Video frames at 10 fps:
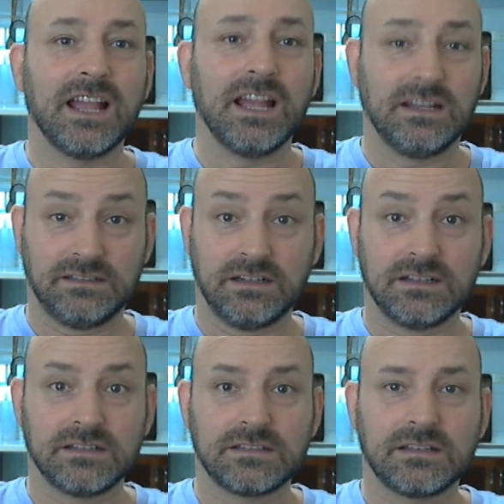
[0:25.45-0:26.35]
and it
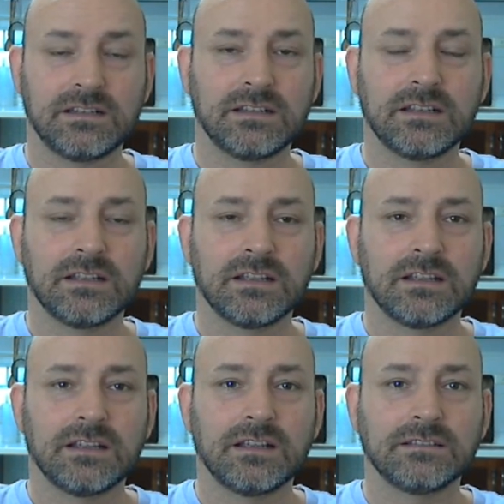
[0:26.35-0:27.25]
does
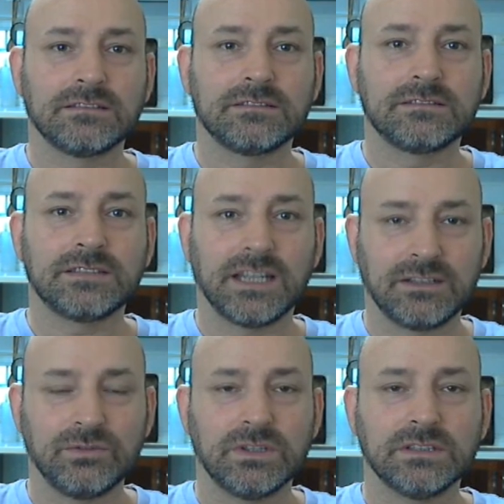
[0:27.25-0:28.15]

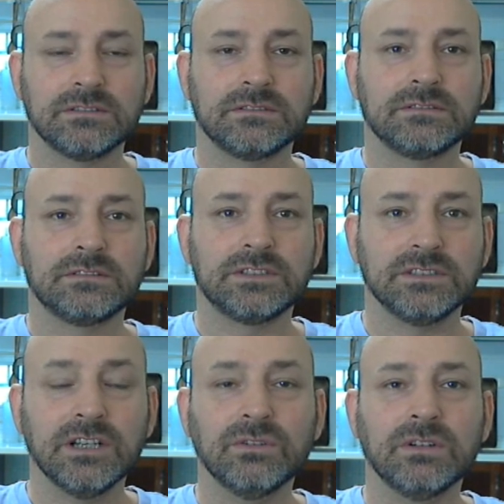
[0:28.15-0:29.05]
take one to
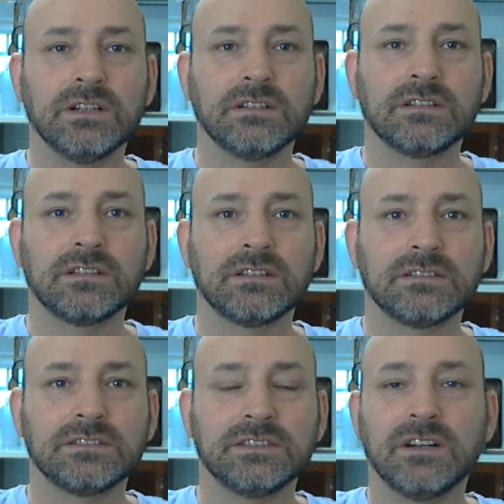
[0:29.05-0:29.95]
know one,
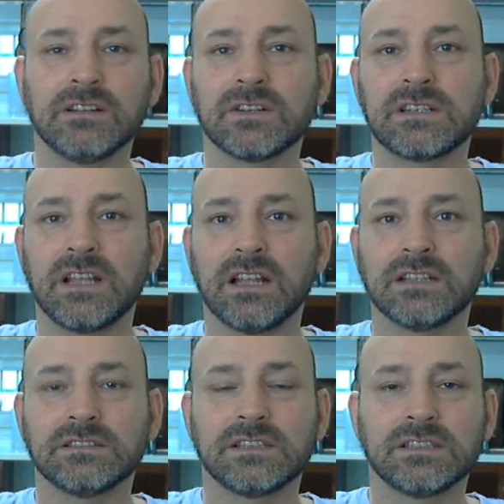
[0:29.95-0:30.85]
to
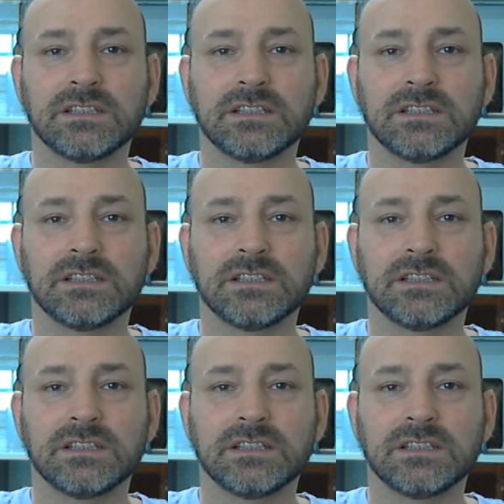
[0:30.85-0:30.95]
understand